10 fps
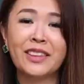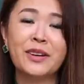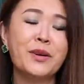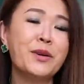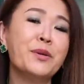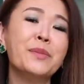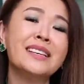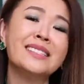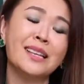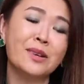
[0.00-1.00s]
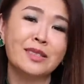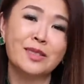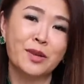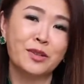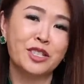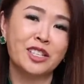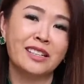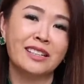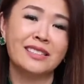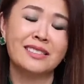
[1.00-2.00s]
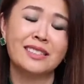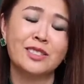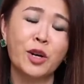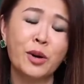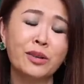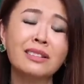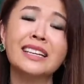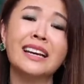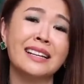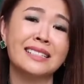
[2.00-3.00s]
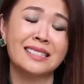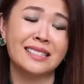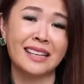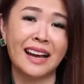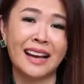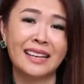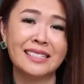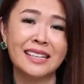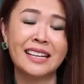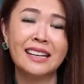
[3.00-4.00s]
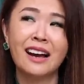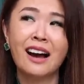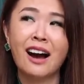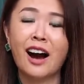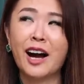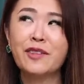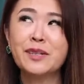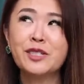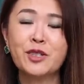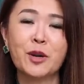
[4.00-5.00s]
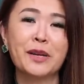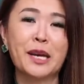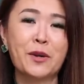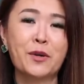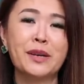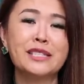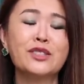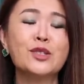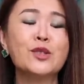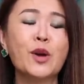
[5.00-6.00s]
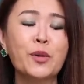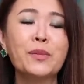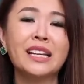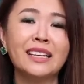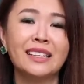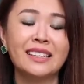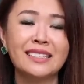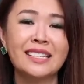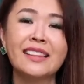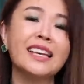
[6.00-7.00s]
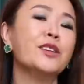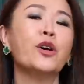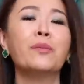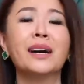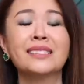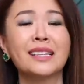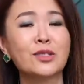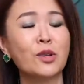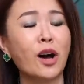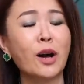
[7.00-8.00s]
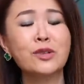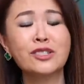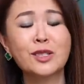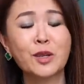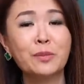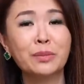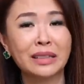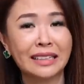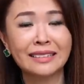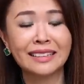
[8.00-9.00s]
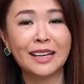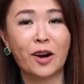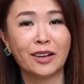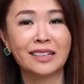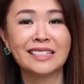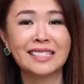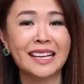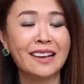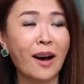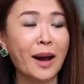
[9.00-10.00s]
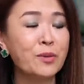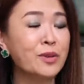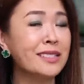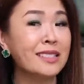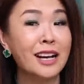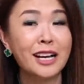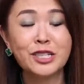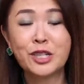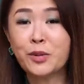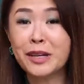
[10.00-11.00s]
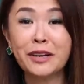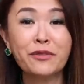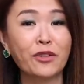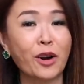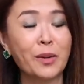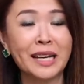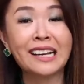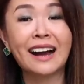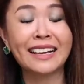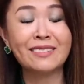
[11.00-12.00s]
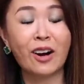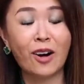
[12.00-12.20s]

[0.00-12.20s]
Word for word: The Hermes sales associates totally understand, and I've been shopping at Hermes for so many years and they know my stuff, so I was just completely honest and I was to-ing and fro-ing. I